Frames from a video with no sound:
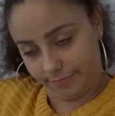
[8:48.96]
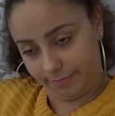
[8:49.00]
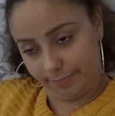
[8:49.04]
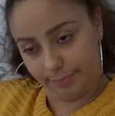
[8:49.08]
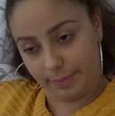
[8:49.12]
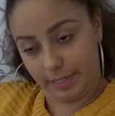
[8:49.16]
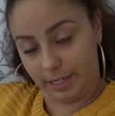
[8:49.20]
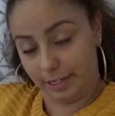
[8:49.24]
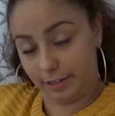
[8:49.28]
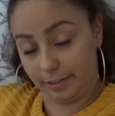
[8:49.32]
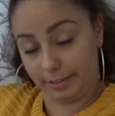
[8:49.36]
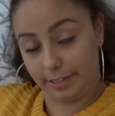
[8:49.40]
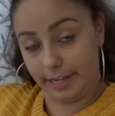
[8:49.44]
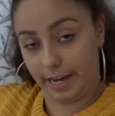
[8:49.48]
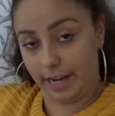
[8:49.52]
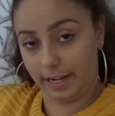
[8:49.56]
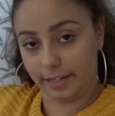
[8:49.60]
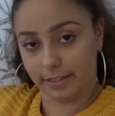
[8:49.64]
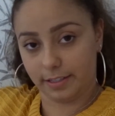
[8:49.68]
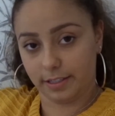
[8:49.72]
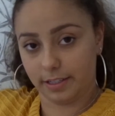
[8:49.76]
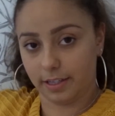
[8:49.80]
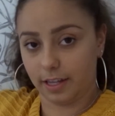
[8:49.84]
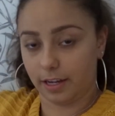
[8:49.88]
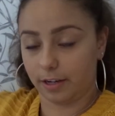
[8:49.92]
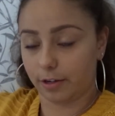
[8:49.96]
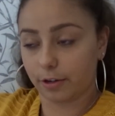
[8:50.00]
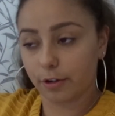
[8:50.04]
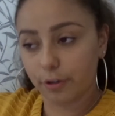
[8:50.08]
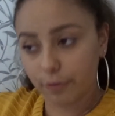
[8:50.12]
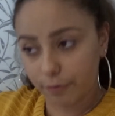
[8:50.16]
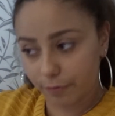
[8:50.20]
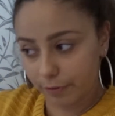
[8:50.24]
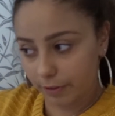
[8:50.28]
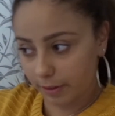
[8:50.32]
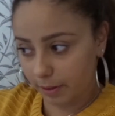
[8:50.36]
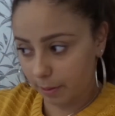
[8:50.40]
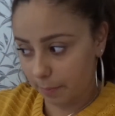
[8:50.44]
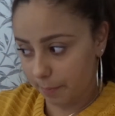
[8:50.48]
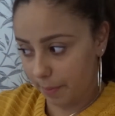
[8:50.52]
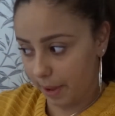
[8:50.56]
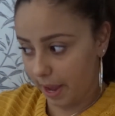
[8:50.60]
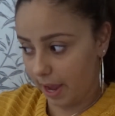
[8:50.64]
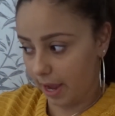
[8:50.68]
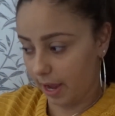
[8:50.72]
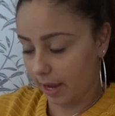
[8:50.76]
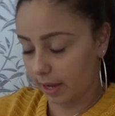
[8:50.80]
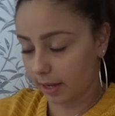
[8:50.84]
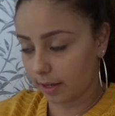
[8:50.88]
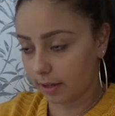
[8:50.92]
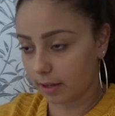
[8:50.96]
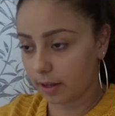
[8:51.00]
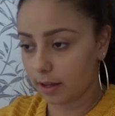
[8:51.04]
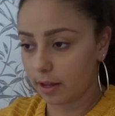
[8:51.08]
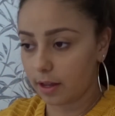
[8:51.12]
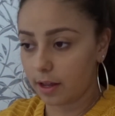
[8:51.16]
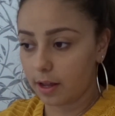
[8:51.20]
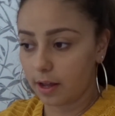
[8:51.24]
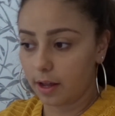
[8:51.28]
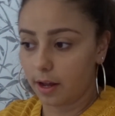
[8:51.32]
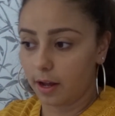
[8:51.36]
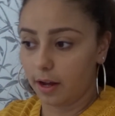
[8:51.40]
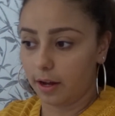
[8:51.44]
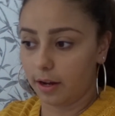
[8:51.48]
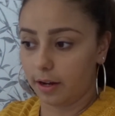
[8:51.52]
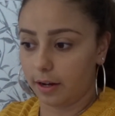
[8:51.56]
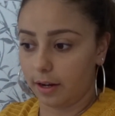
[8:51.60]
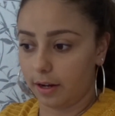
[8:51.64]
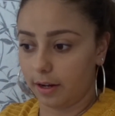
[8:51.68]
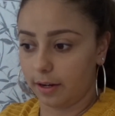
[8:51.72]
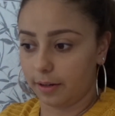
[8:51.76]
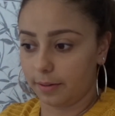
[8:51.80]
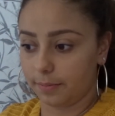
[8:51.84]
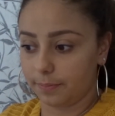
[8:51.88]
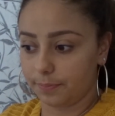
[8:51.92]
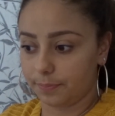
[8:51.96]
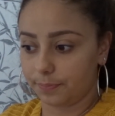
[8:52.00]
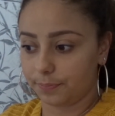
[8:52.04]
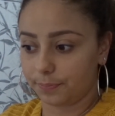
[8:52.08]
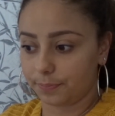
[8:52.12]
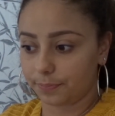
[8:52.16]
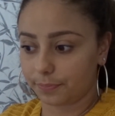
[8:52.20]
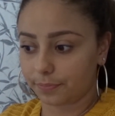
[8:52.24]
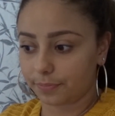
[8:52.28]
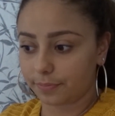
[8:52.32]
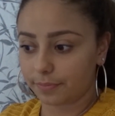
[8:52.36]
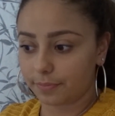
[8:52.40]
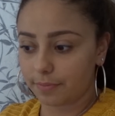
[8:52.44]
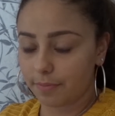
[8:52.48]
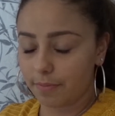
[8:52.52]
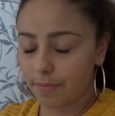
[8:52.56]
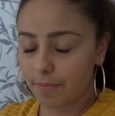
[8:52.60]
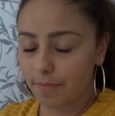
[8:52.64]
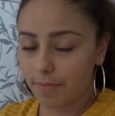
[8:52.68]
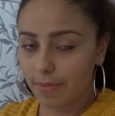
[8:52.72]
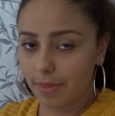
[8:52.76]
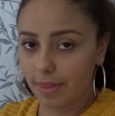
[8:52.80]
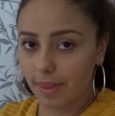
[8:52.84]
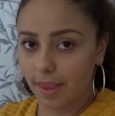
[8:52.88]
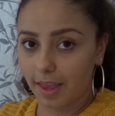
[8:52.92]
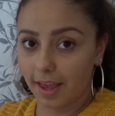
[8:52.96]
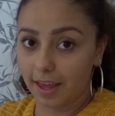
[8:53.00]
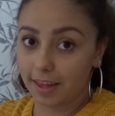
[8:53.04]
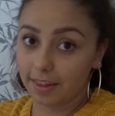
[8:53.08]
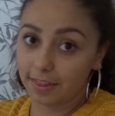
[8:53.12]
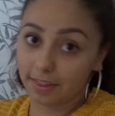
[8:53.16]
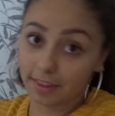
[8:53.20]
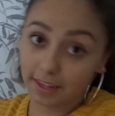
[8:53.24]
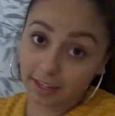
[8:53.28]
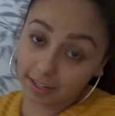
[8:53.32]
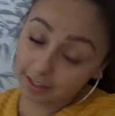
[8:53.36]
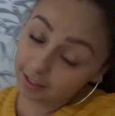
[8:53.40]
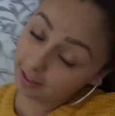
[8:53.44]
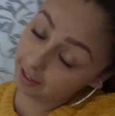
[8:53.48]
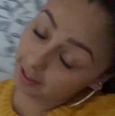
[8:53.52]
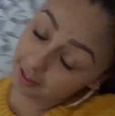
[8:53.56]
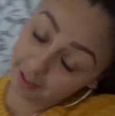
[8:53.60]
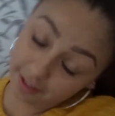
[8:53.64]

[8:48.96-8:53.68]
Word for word: bigger taxi that could fit the bag. Um... And then